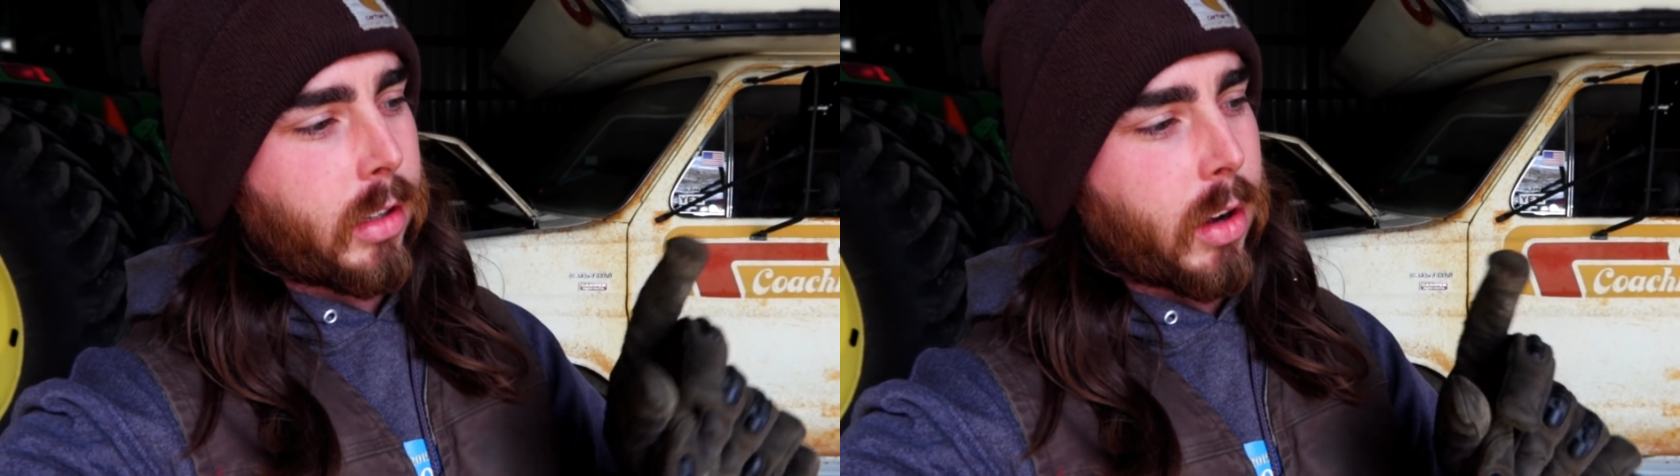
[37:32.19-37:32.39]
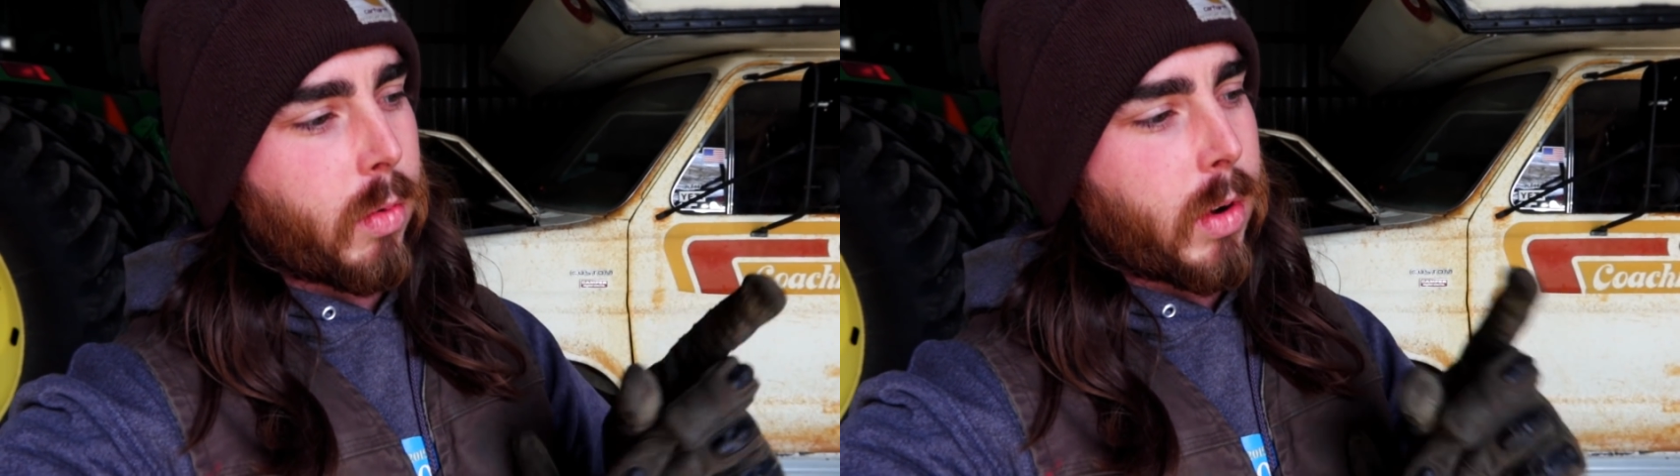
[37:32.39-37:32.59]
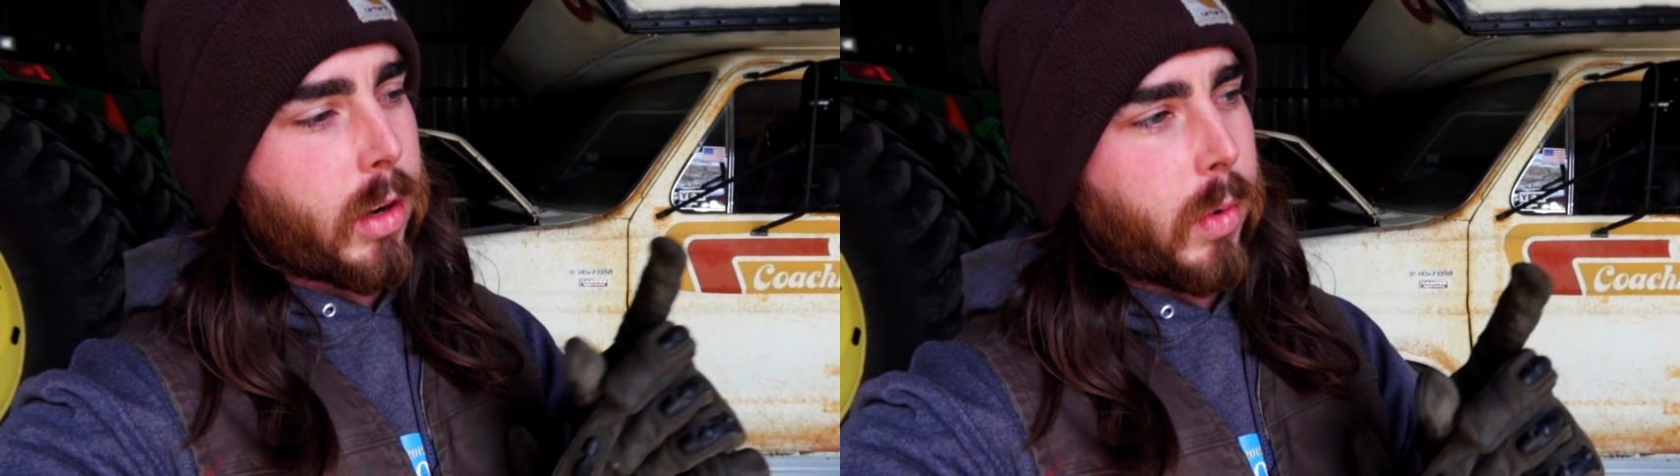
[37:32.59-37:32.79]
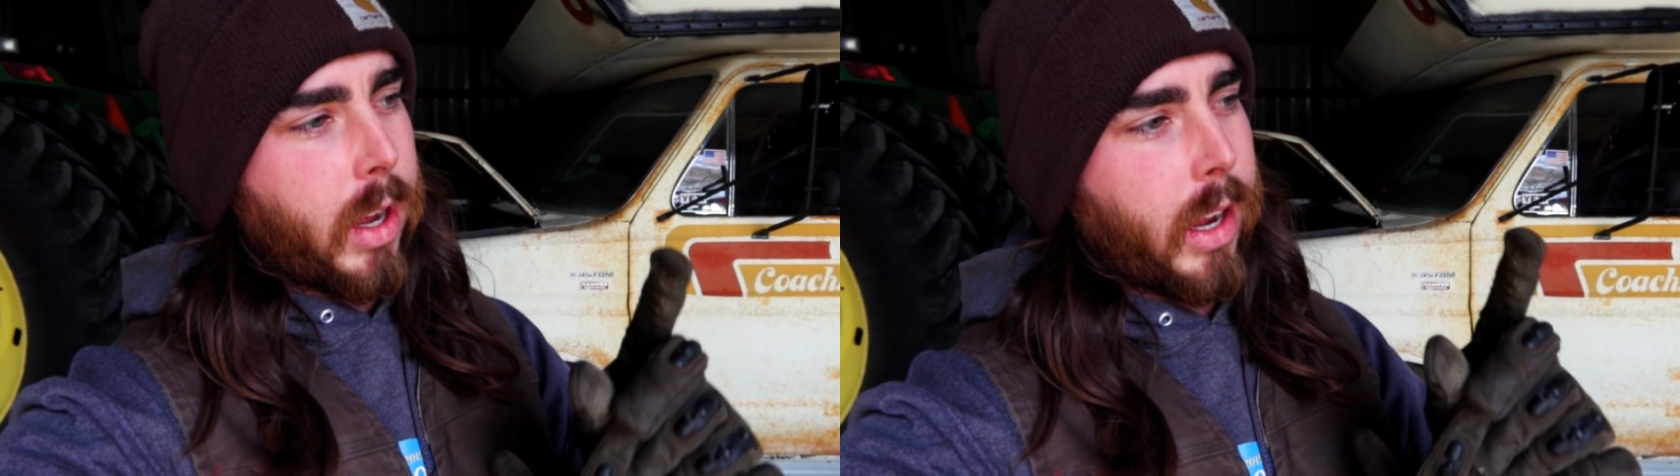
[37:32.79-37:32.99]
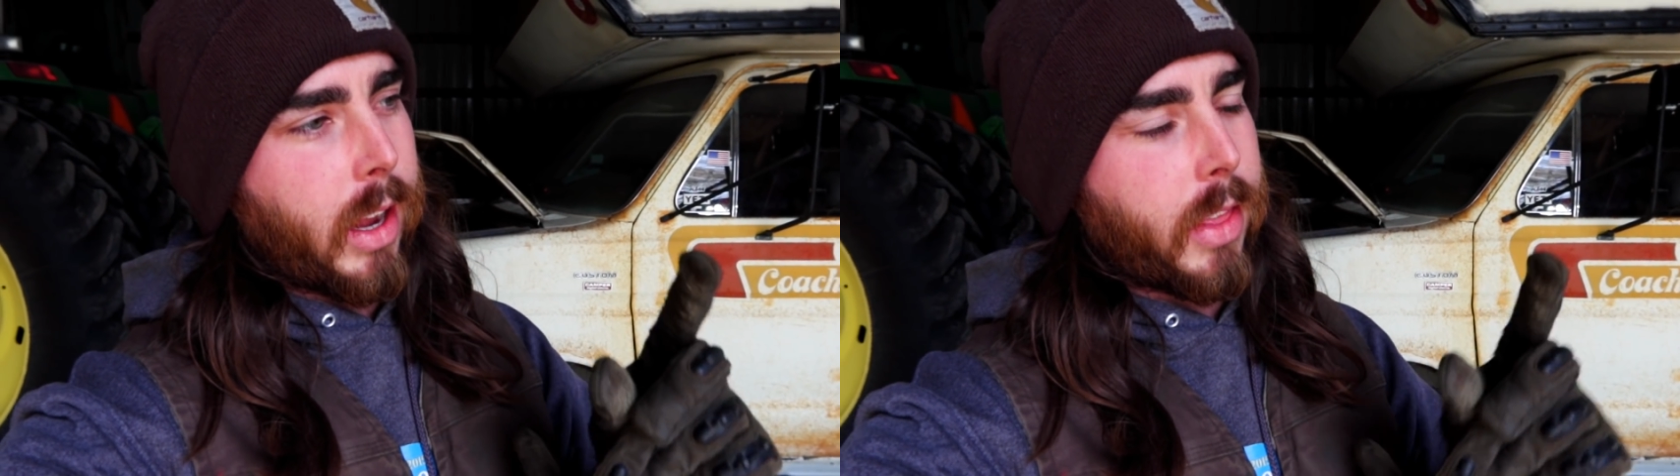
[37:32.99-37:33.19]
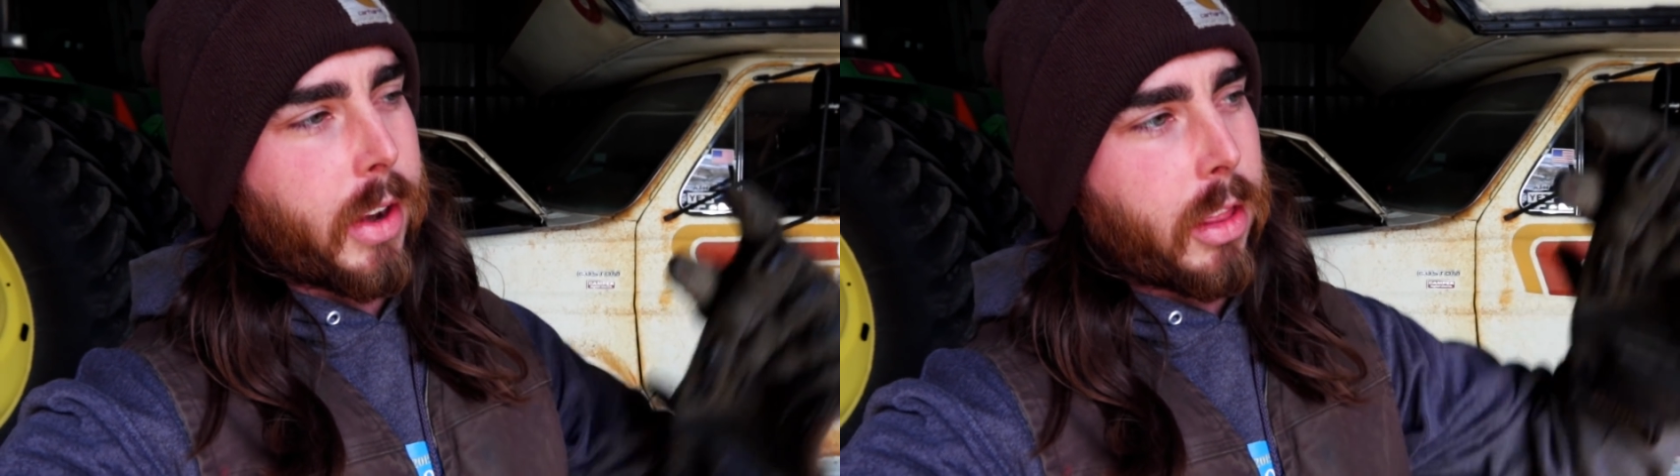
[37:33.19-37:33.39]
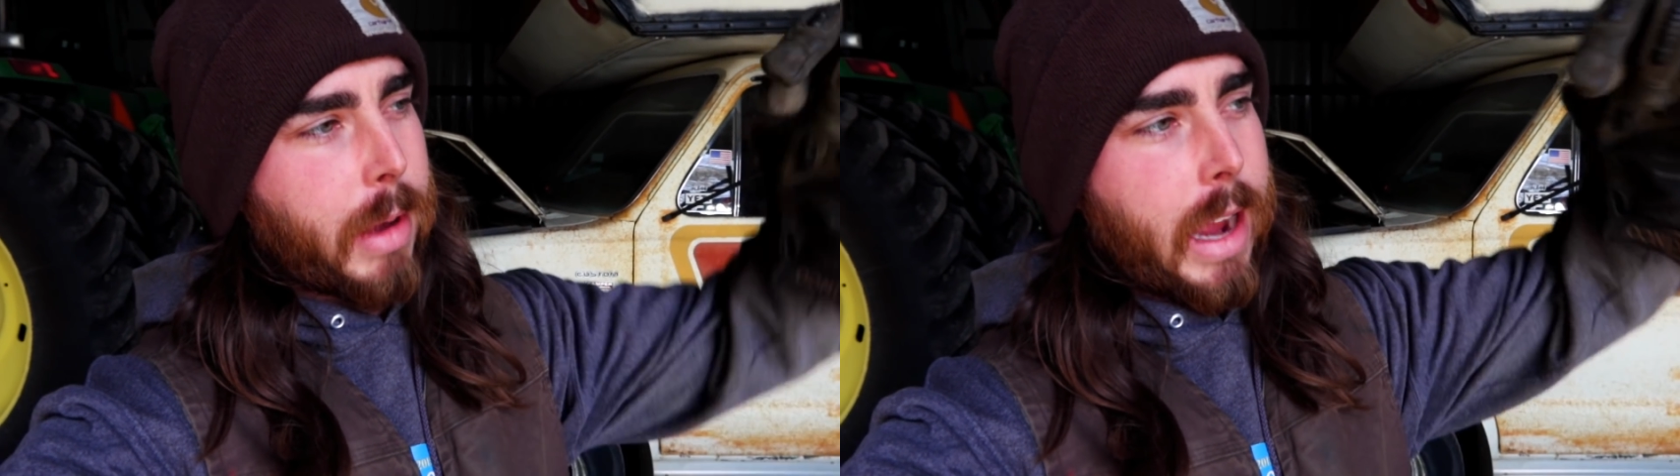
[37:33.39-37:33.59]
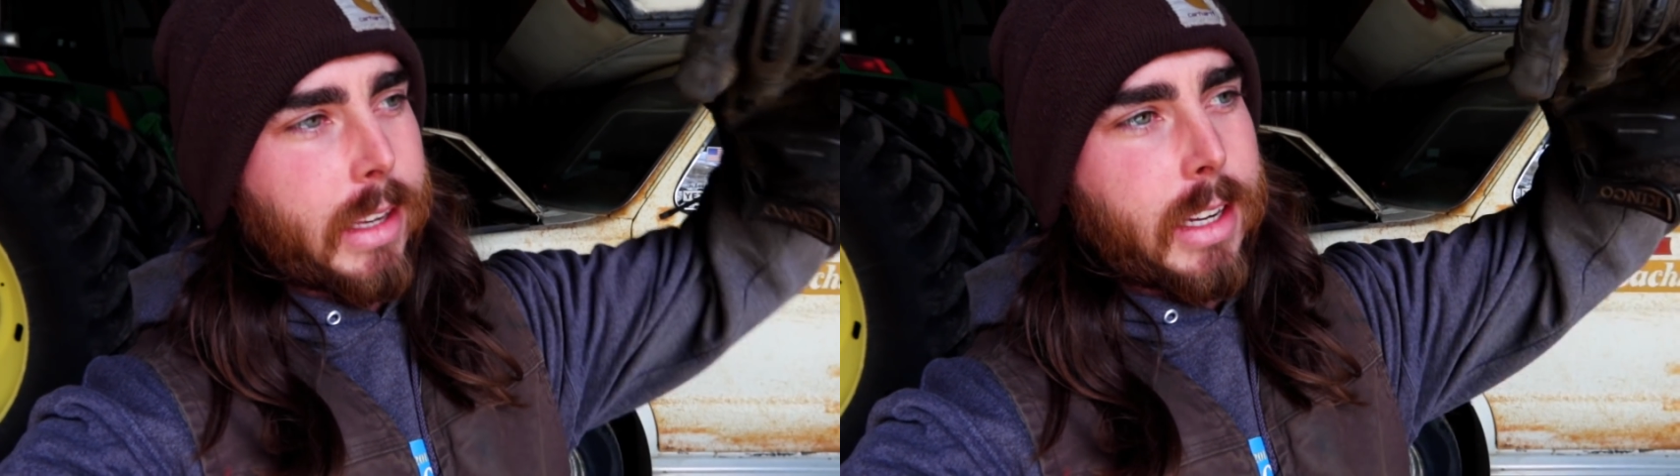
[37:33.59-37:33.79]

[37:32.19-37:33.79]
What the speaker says: go one way and then on the back